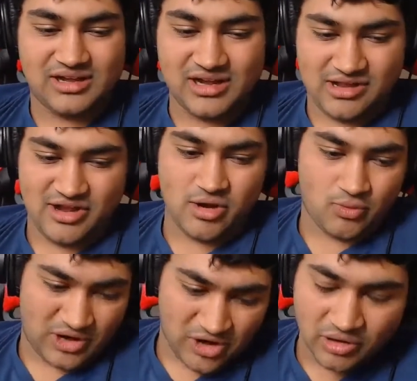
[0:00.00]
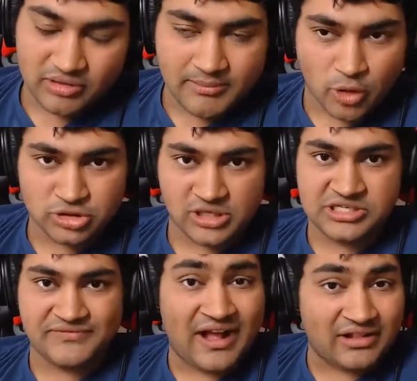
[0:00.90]
We're currently mostly
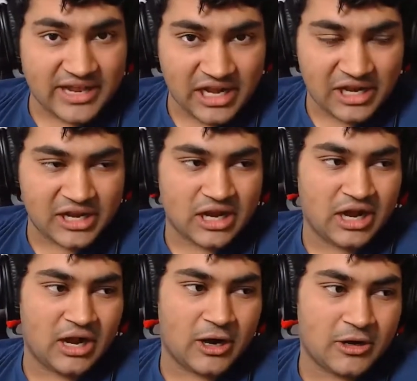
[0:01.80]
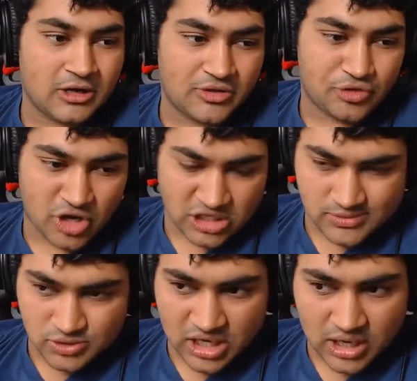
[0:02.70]
just validating the
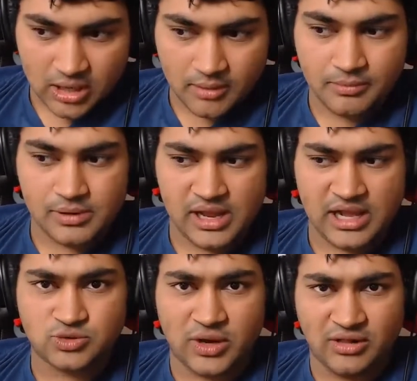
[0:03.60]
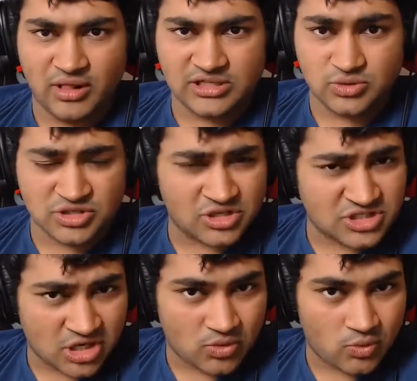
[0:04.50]
Cosmos Hub, as well as we're going
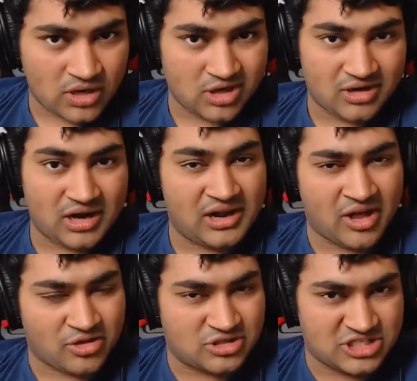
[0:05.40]
to start one on another